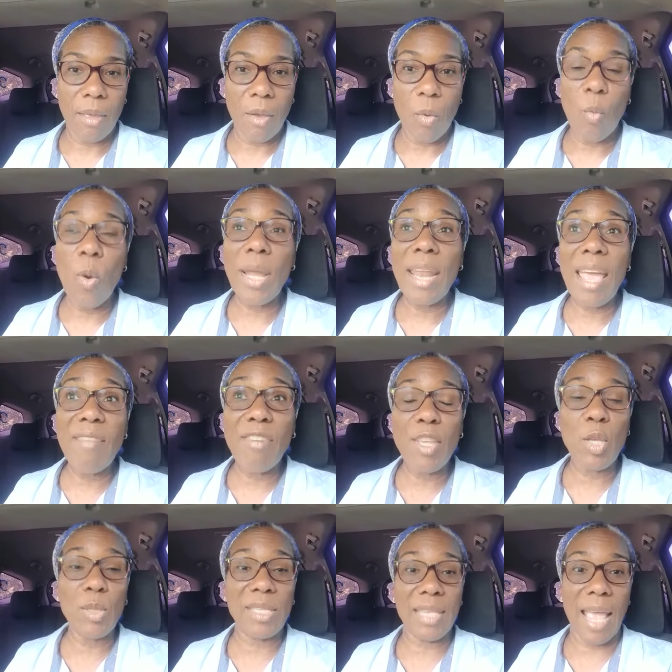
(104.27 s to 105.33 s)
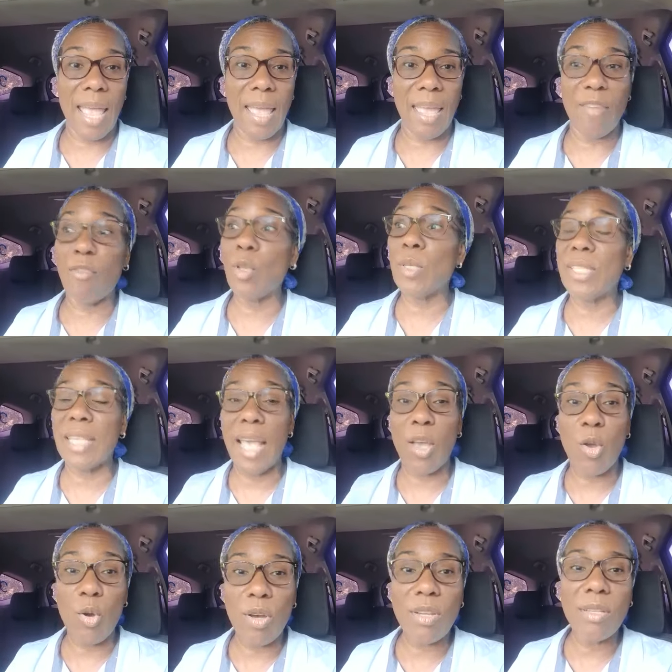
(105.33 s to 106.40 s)
whatever you say if you say
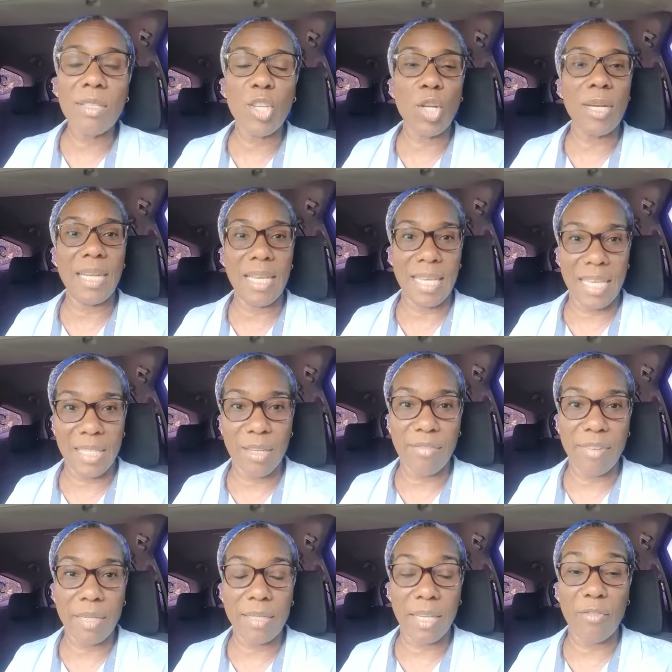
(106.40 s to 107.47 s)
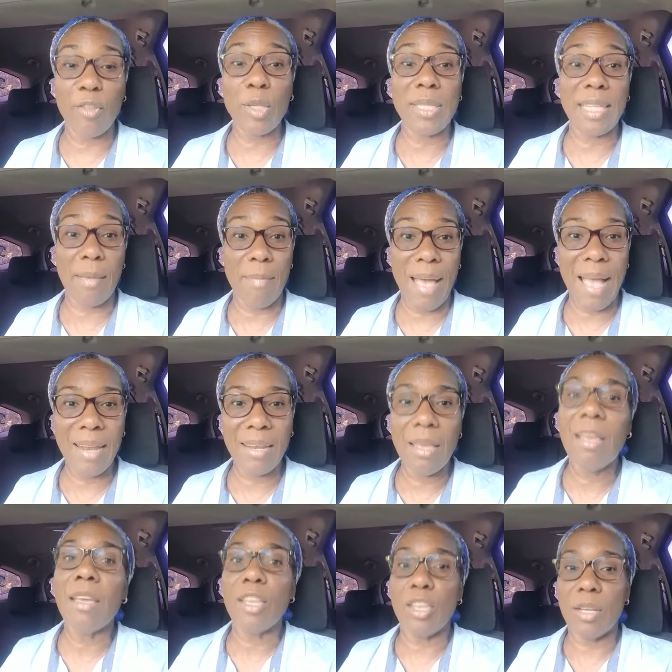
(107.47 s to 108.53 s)
good you're gonna eat of it if you say bad
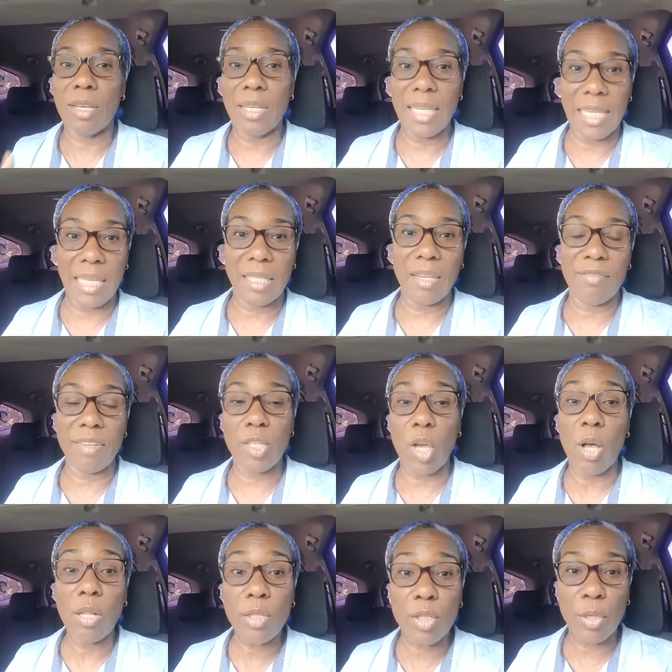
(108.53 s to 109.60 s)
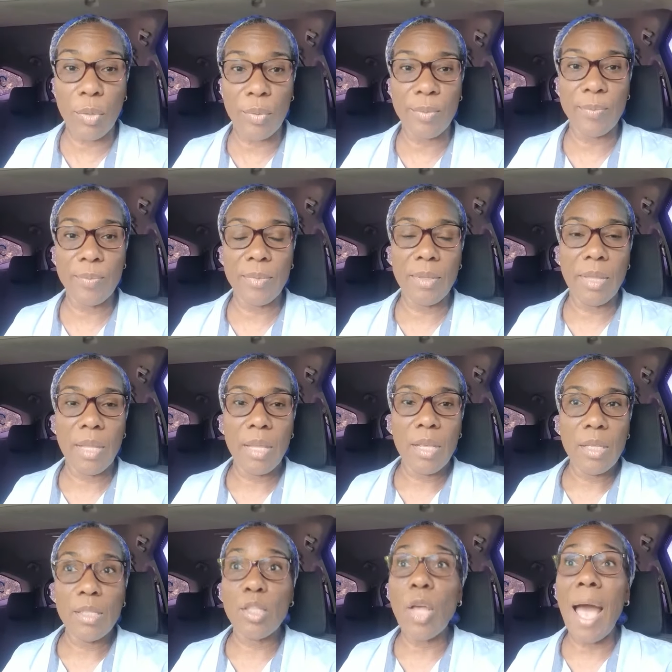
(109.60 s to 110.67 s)
you're gonna eat of it also
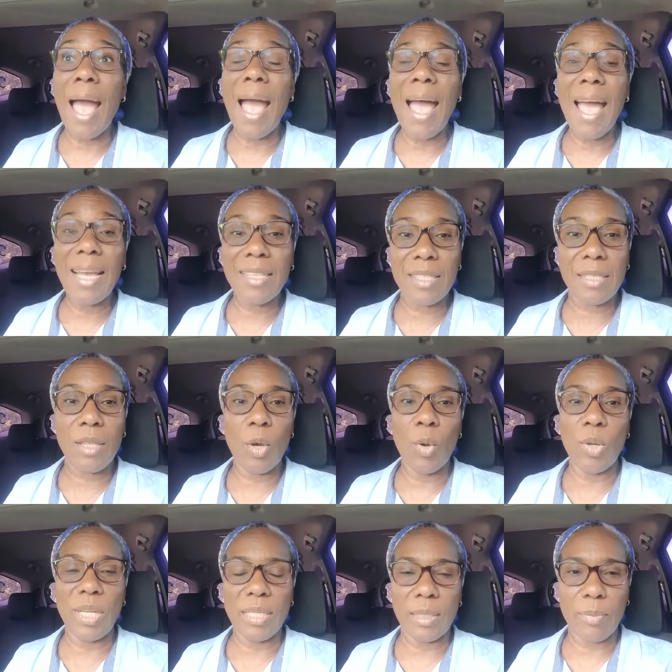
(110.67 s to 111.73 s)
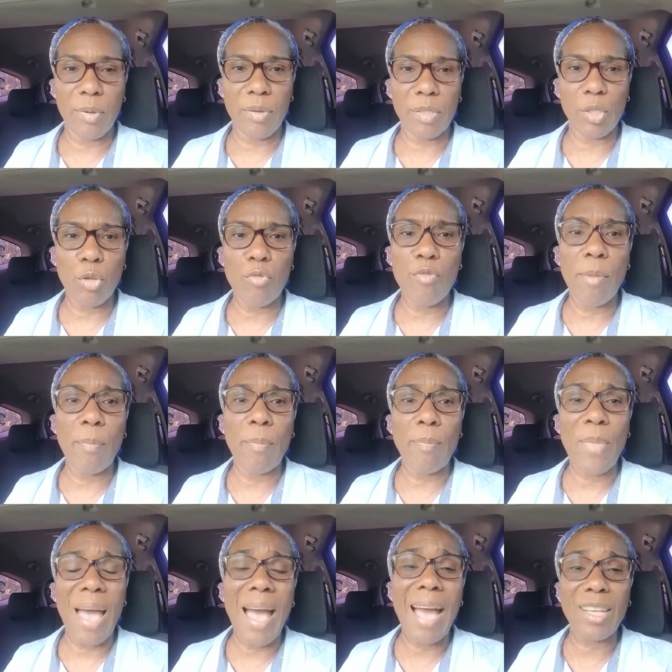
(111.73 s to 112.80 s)
so ask the Holy Spirit to
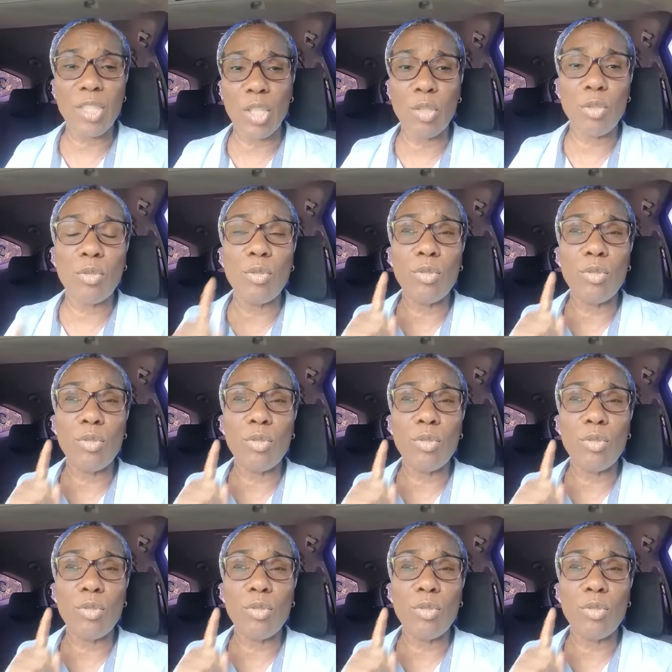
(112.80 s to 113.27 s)
ask you